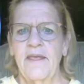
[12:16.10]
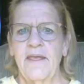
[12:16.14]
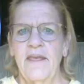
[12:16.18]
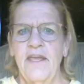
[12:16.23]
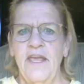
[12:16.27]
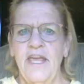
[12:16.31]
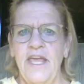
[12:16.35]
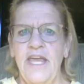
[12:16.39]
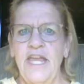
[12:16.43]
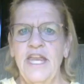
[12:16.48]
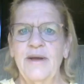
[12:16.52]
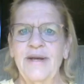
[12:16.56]

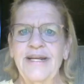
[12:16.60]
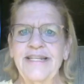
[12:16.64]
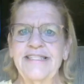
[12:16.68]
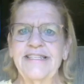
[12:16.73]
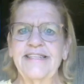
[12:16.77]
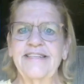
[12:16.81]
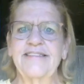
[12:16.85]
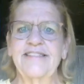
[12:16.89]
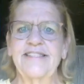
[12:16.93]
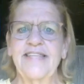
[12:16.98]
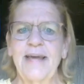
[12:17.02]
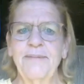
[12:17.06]
You know, it's
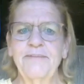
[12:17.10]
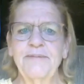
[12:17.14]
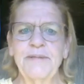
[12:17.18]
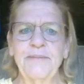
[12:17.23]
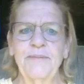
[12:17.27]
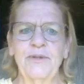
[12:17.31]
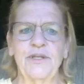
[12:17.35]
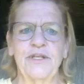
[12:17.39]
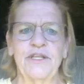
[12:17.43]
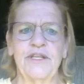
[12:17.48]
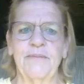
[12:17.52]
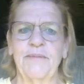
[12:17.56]

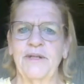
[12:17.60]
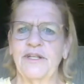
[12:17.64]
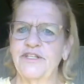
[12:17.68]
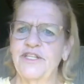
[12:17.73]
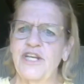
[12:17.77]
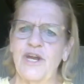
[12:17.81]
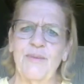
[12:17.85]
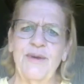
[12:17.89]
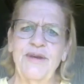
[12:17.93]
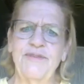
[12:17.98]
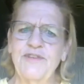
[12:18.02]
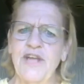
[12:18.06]
acceptable in the
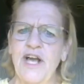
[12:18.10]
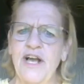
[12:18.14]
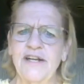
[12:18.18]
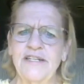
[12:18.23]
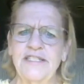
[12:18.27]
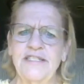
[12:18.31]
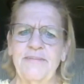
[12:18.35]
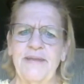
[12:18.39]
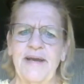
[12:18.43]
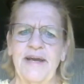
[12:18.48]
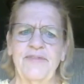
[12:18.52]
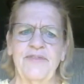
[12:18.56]
military. We've talked
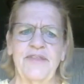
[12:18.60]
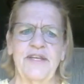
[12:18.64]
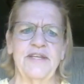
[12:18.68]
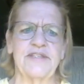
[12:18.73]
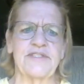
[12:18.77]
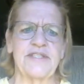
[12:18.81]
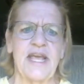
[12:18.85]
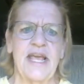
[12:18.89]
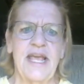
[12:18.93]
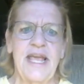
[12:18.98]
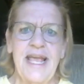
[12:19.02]
about this.